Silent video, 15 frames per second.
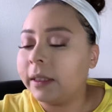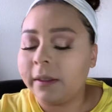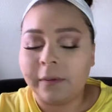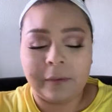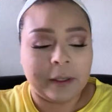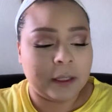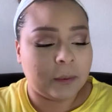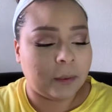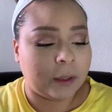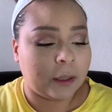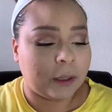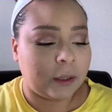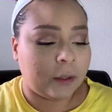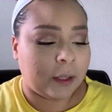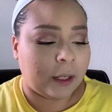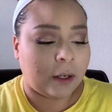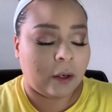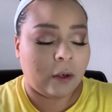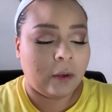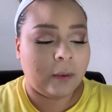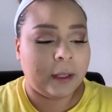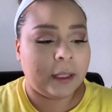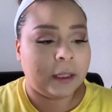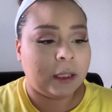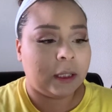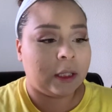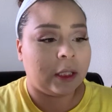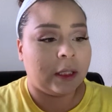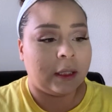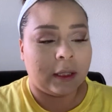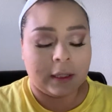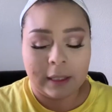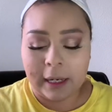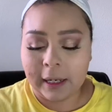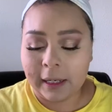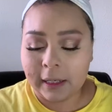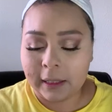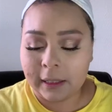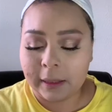of the face, we're gonna do like always, just take